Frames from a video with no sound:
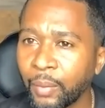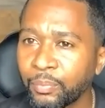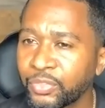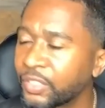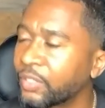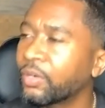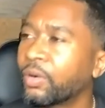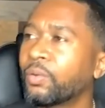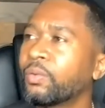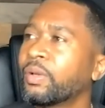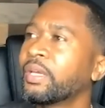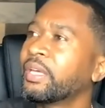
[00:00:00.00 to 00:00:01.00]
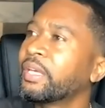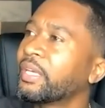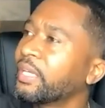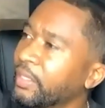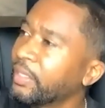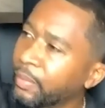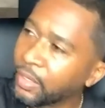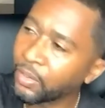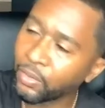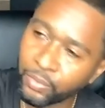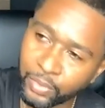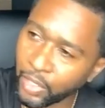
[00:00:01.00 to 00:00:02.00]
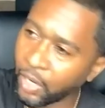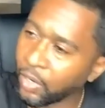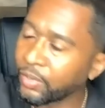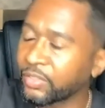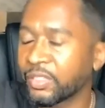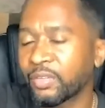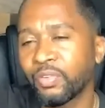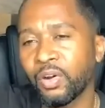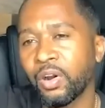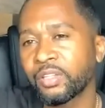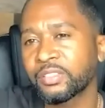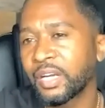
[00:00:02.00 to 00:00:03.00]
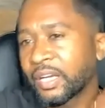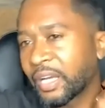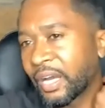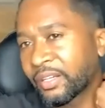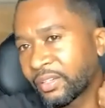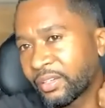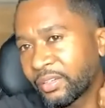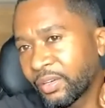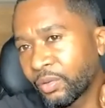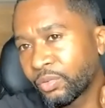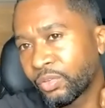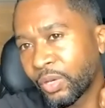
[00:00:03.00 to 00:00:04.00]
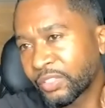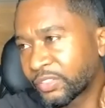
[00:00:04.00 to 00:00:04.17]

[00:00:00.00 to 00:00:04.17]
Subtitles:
I'm still gonna email all these different artists that I gotta do.